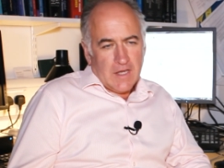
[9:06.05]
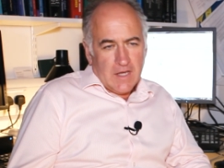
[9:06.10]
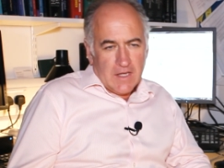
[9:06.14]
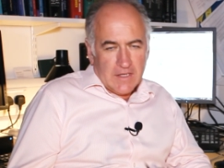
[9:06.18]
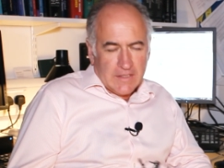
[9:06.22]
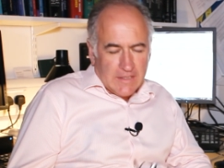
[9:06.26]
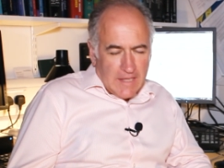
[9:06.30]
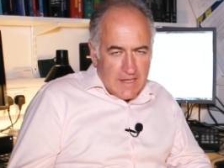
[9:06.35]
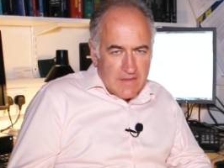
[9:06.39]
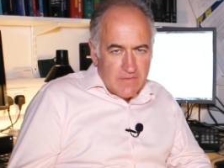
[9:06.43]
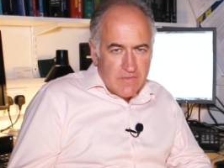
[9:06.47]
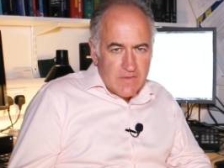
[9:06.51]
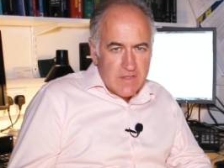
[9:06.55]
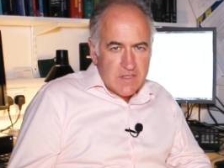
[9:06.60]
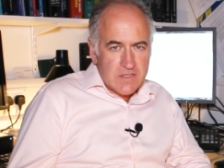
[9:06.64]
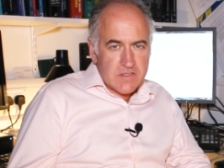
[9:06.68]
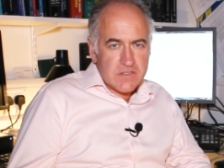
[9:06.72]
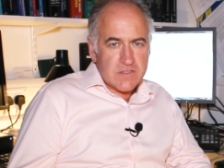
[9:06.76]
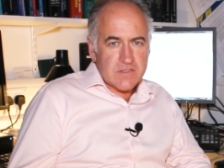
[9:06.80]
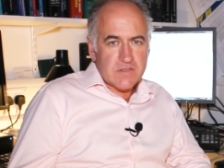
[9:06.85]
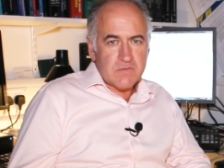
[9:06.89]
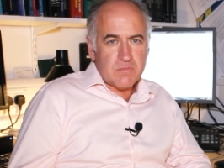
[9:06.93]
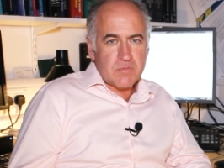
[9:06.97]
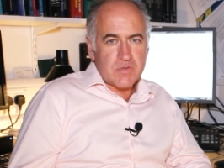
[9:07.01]
Again,
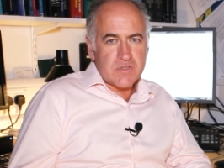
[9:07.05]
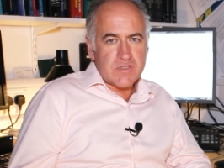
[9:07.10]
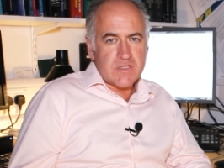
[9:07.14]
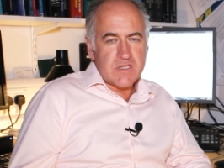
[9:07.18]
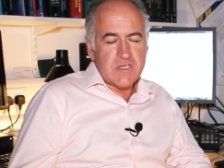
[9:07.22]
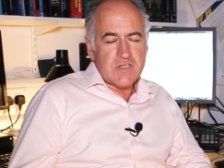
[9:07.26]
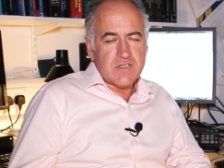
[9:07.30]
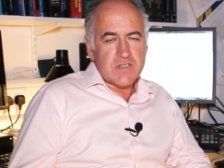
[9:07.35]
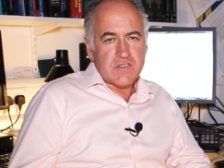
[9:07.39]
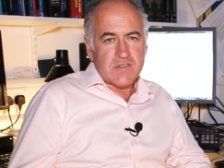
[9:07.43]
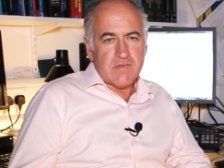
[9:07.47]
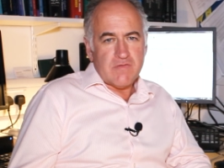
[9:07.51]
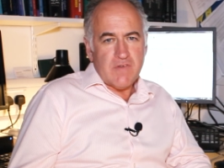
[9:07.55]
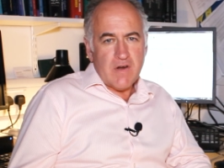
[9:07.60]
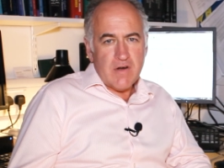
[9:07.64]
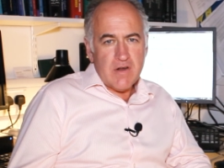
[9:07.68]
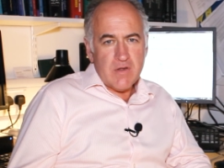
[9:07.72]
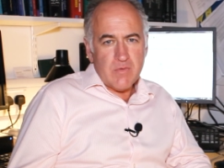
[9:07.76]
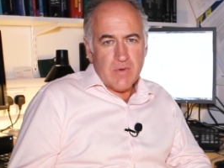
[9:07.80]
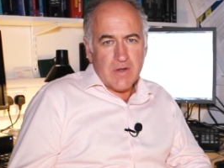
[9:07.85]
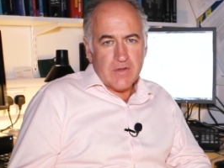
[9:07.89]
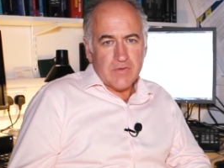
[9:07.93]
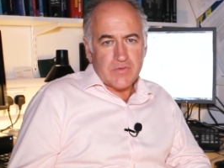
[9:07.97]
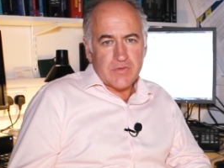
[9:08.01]
these procedures are
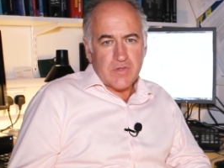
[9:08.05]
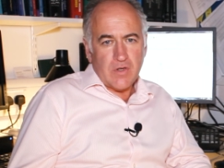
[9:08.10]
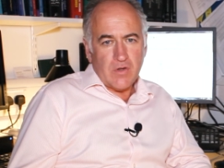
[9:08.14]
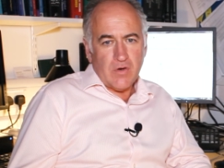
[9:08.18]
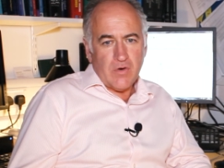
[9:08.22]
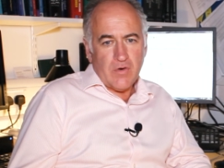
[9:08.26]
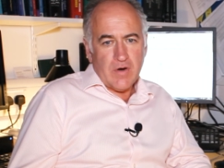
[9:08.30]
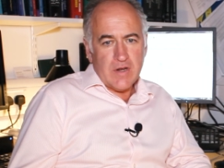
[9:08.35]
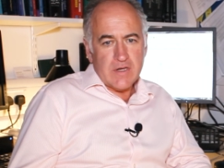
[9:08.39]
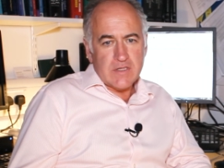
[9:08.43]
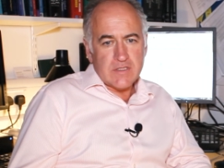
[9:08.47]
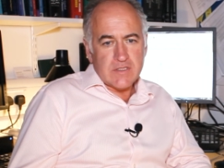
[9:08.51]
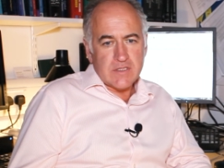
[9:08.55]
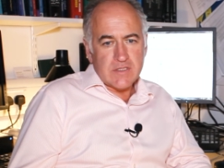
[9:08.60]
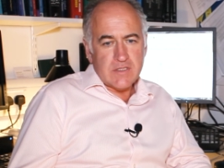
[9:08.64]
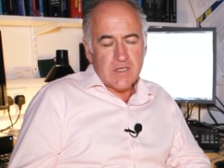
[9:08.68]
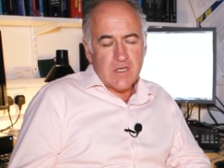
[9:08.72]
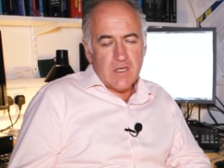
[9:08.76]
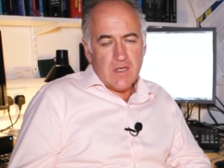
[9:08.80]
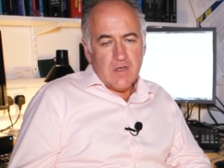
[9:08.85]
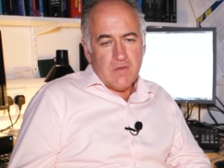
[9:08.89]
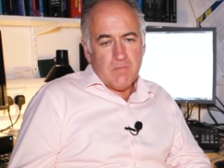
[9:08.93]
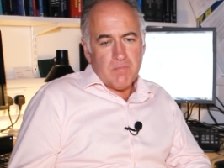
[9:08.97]
very well tolerated.